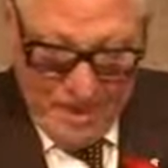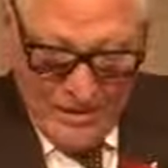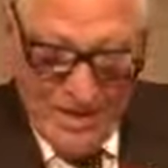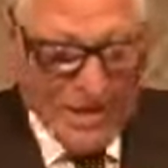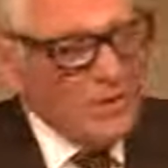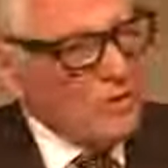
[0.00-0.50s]

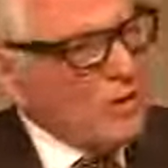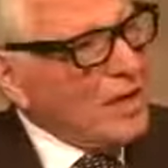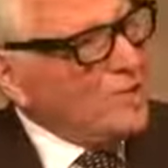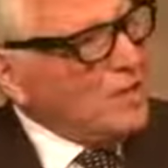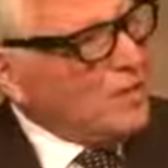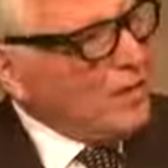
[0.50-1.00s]
I've had the
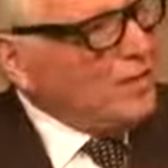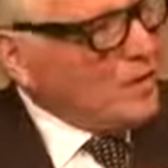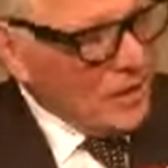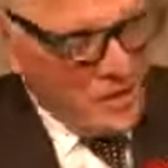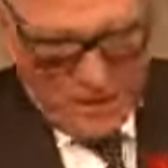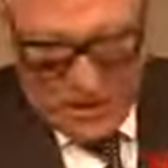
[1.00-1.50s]
great
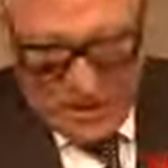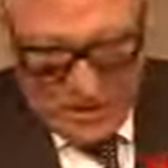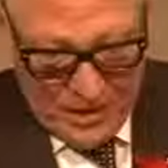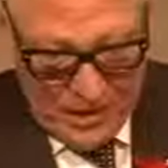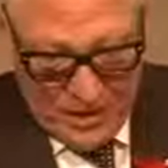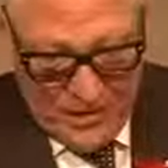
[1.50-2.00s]
privilege
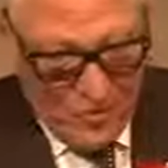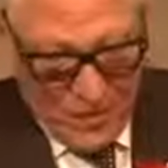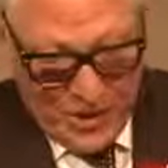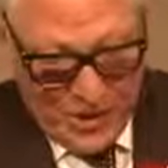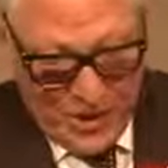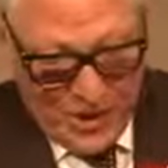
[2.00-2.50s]
of
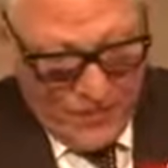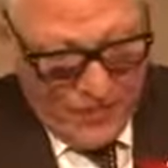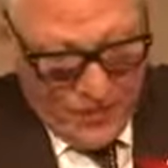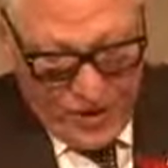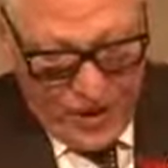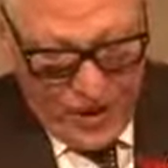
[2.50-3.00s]
working
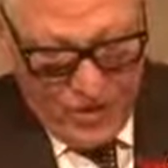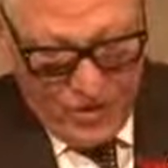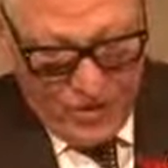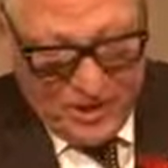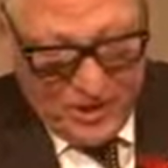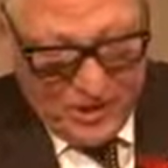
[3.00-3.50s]
very
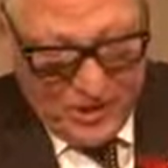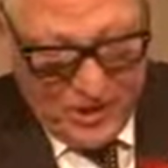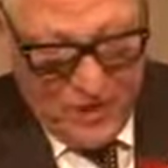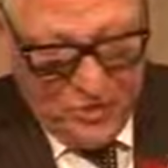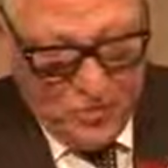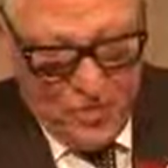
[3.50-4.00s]
closely
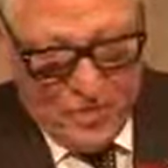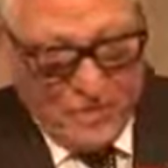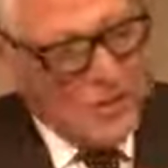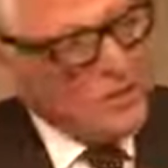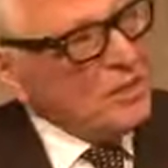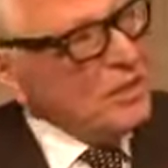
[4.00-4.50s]
with each one
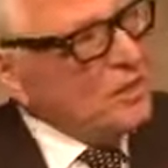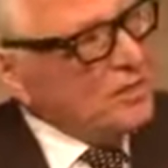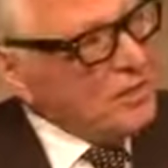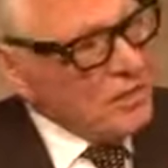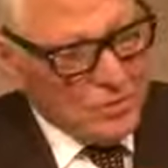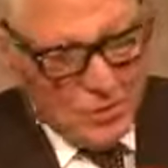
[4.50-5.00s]
of these
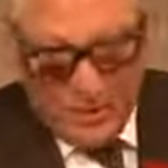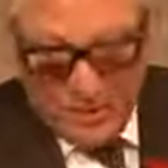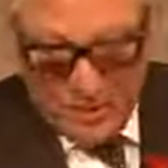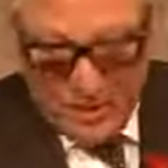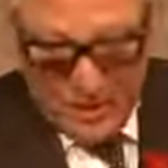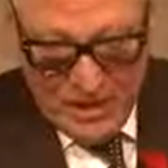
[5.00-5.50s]

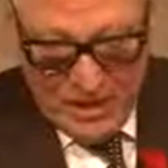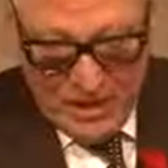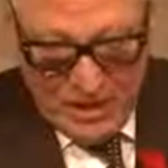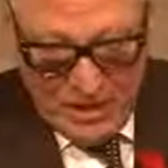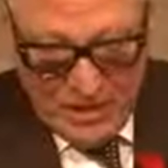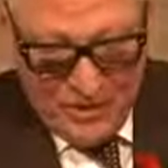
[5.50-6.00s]
individuals
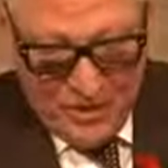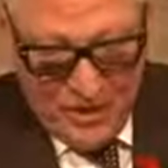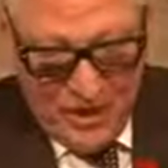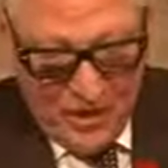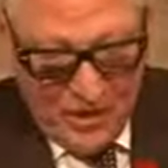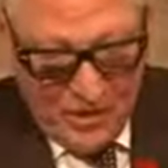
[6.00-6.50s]
and to
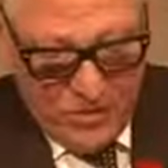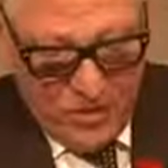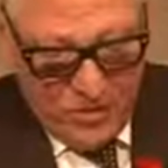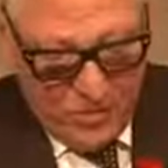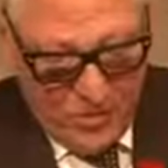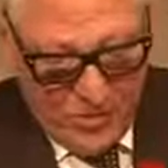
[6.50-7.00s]
be
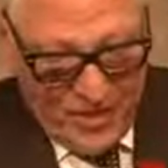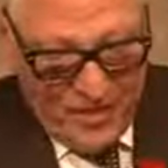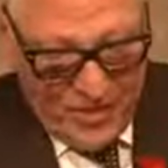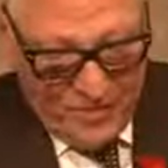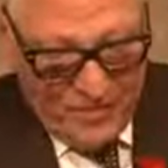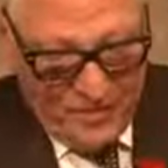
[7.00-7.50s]
included with
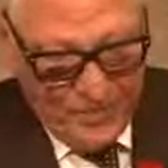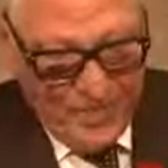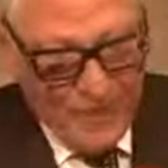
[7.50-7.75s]
them,